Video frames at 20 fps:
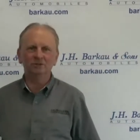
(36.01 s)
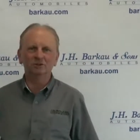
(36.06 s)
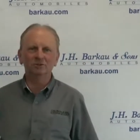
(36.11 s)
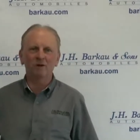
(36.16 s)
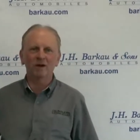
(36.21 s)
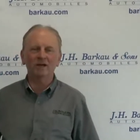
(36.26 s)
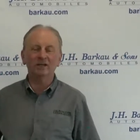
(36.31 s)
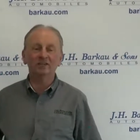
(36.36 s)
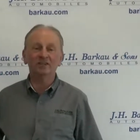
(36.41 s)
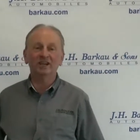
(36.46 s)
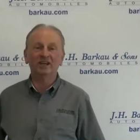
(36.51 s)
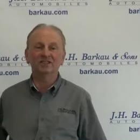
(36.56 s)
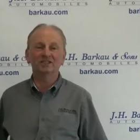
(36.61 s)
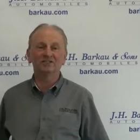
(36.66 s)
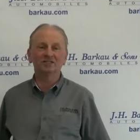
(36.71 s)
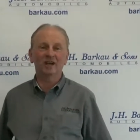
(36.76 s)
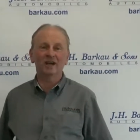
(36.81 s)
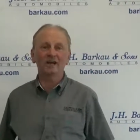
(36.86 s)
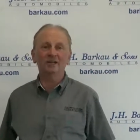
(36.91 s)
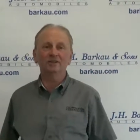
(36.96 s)
Just wanted to take a
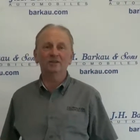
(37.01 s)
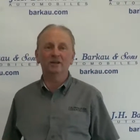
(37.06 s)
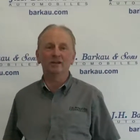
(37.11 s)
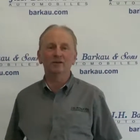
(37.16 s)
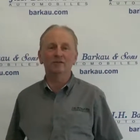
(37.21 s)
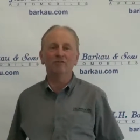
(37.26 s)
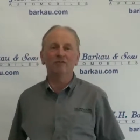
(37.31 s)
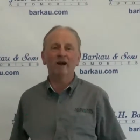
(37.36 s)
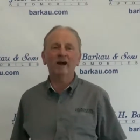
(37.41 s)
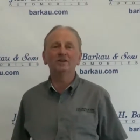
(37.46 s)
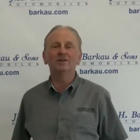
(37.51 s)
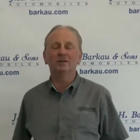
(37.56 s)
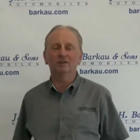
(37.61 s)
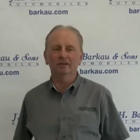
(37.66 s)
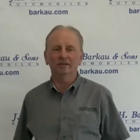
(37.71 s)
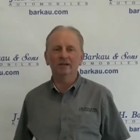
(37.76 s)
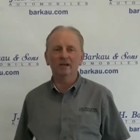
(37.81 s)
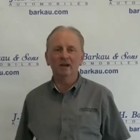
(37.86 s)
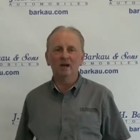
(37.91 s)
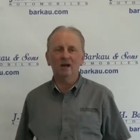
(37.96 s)
second to
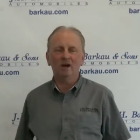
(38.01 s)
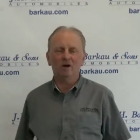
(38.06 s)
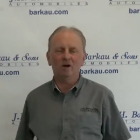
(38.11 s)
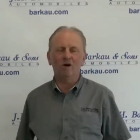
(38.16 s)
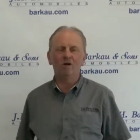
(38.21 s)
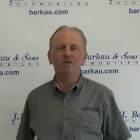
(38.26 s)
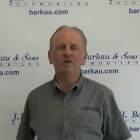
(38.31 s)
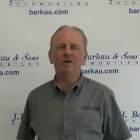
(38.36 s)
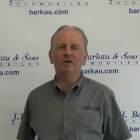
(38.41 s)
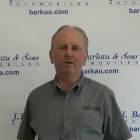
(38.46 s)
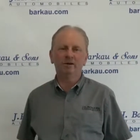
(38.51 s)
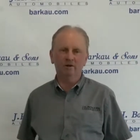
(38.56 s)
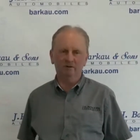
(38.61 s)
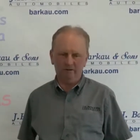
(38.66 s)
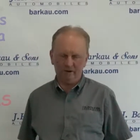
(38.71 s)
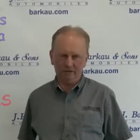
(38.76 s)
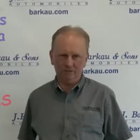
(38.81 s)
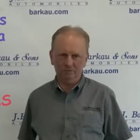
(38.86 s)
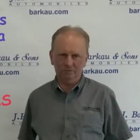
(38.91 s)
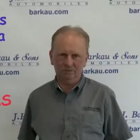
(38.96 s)
congratulate all the area
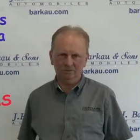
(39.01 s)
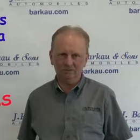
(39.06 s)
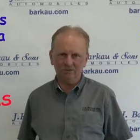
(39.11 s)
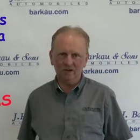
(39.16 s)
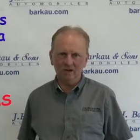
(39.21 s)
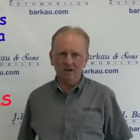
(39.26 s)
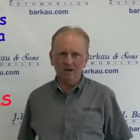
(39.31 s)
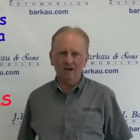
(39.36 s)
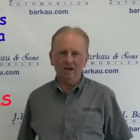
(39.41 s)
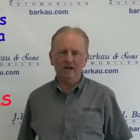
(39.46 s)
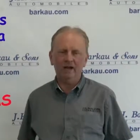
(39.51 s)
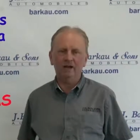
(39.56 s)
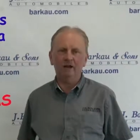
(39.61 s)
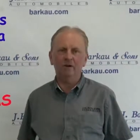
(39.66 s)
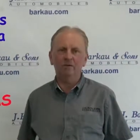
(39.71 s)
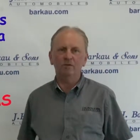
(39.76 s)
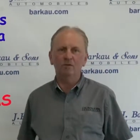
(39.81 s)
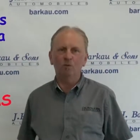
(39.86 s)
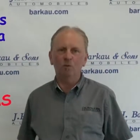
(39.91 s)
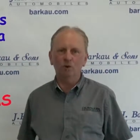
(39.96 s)
graduates
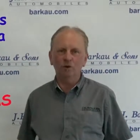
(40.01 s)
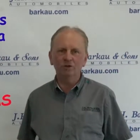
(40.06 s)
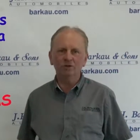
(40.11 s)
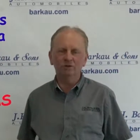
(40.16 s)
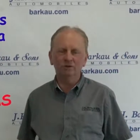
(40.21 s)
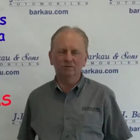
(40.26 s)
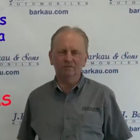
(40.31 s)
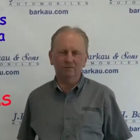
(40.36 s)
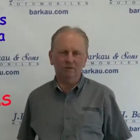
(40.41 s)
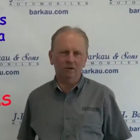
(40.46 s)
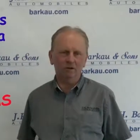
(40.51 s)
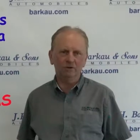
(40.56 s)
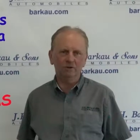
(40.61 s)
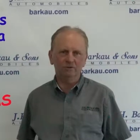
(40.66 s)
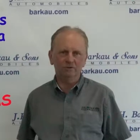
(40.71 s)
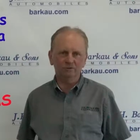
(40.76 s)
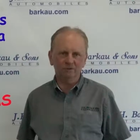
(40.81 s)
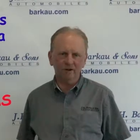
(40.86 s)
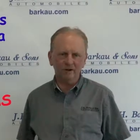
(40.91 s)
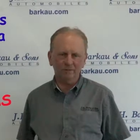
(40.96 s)
and wish you to follow
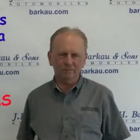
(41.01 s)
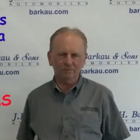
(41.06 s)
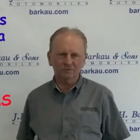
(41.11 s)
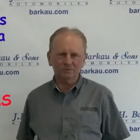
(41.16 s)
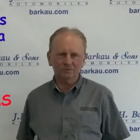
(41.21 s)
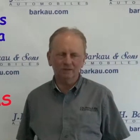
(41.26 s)
your dreams.